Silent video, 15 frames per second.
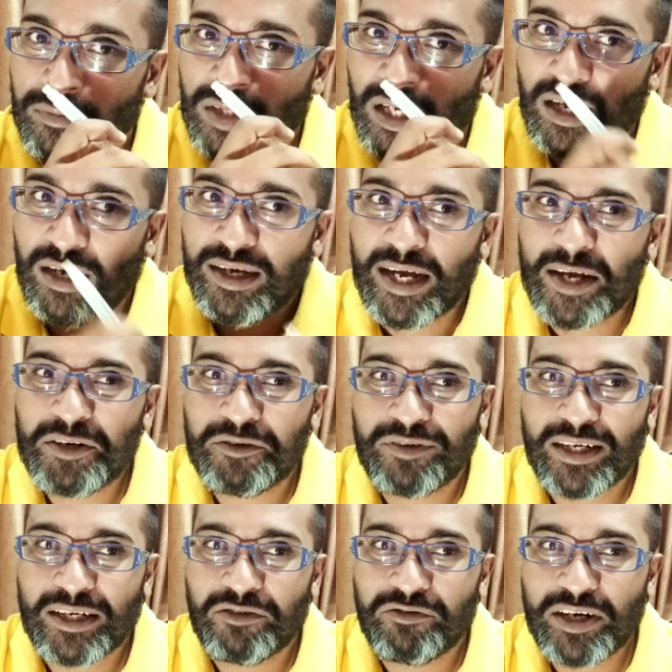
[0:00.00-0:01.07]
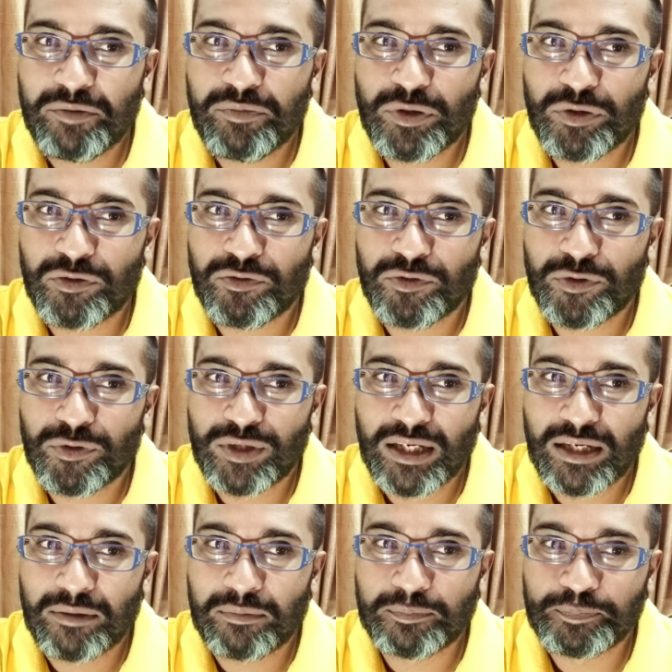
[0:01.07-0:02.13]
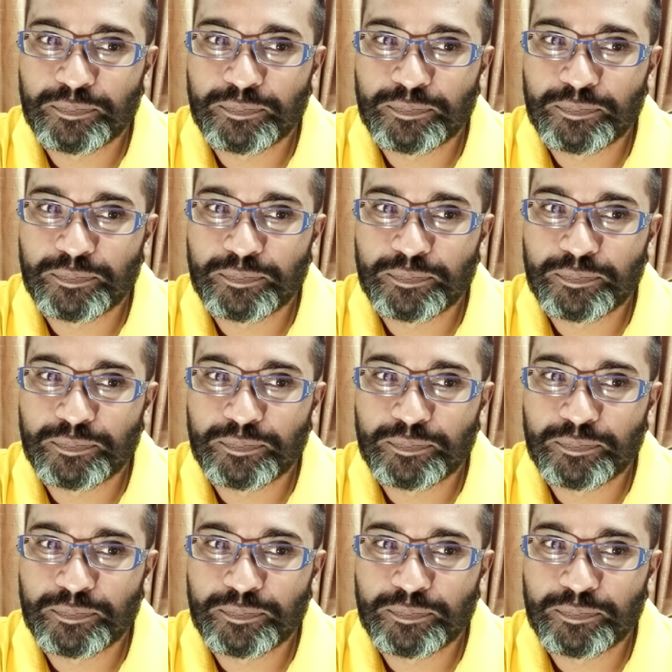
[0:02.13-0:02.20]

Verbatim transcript: uh, kind of like a very beautiful, uh,